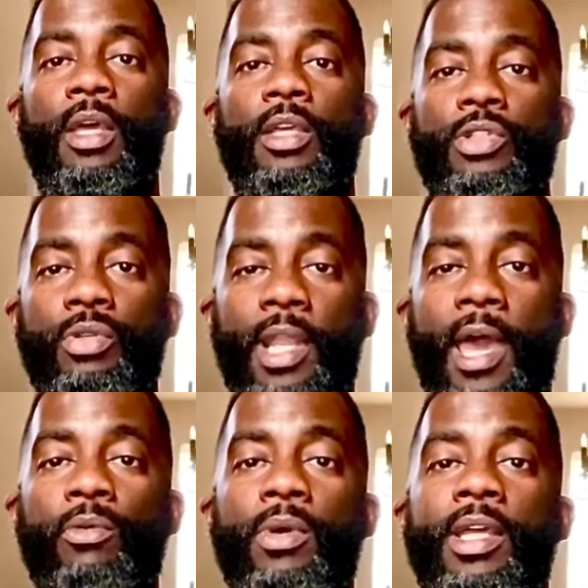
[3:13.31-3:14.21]
So
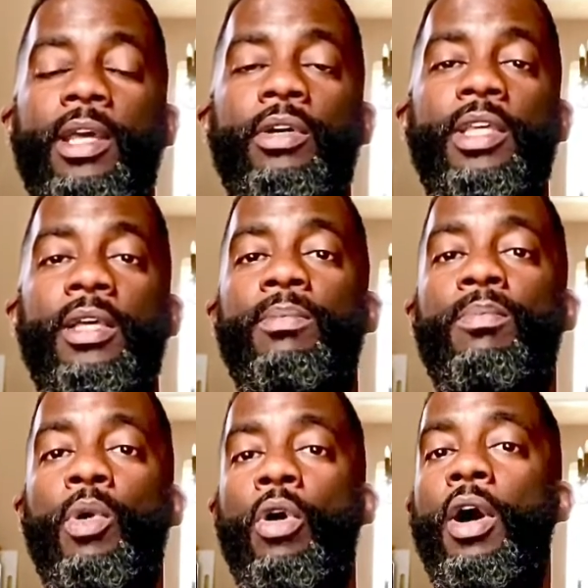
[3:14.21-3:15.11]
that way they'll get
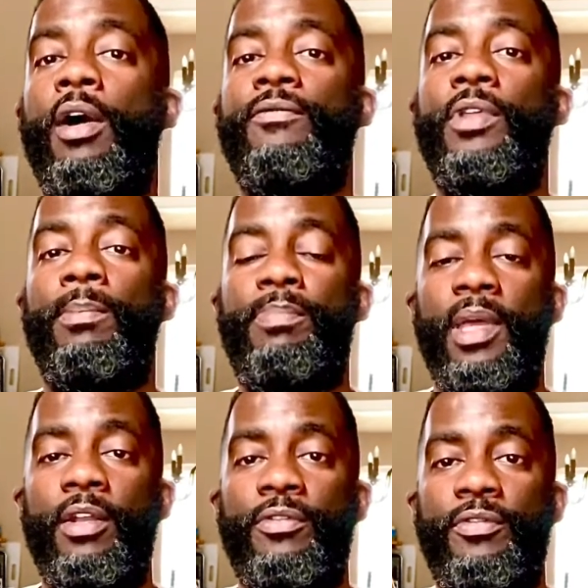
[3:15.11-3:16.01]
more of the
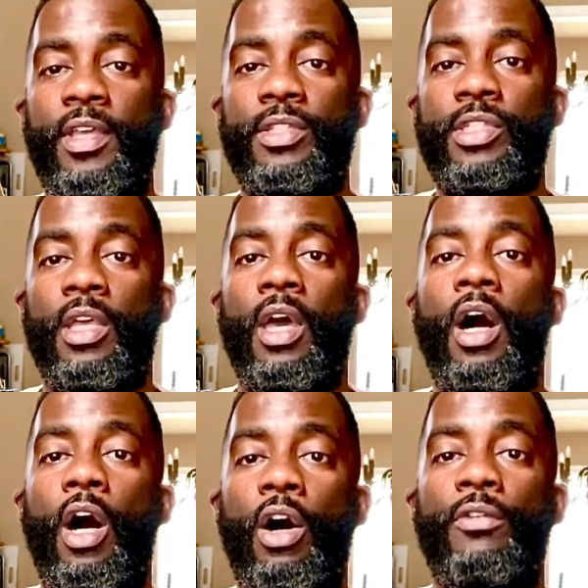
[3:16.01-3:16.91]
benefits
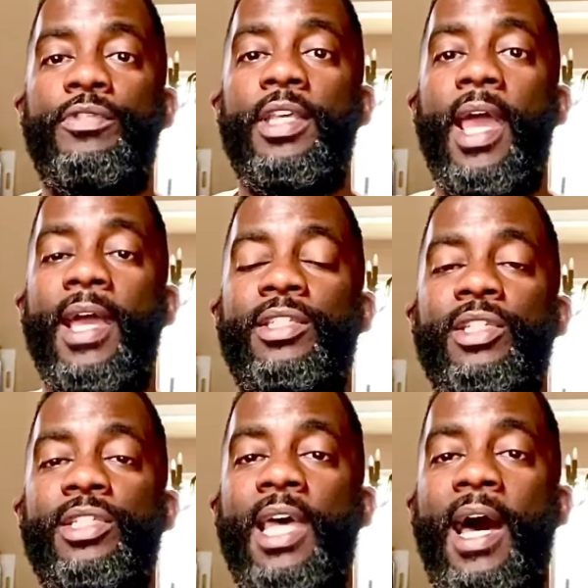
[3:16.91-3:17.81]
of the
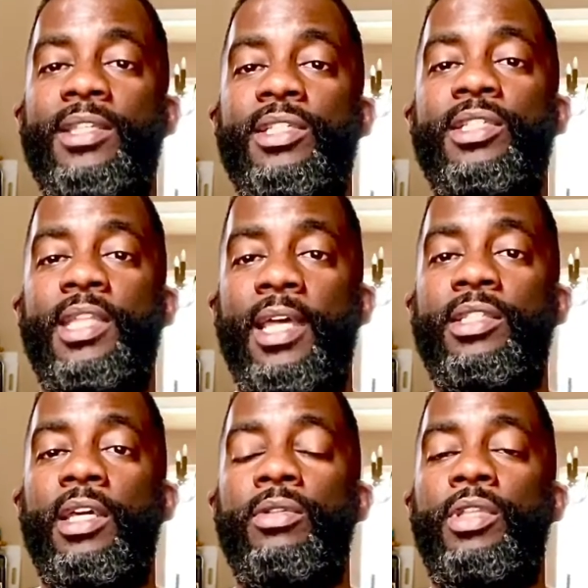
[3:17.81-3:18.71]
exercises that
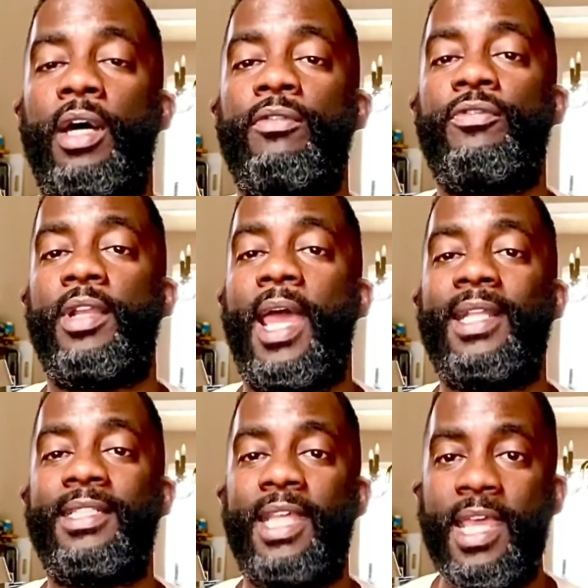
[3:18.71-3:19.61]
they're done for
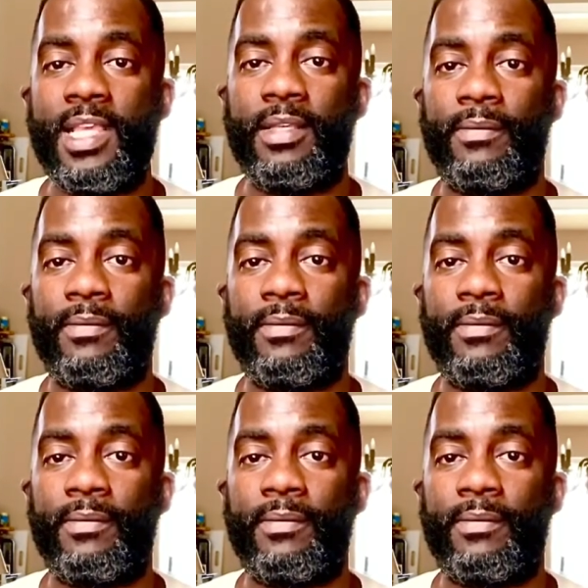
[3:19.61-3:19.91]
that day.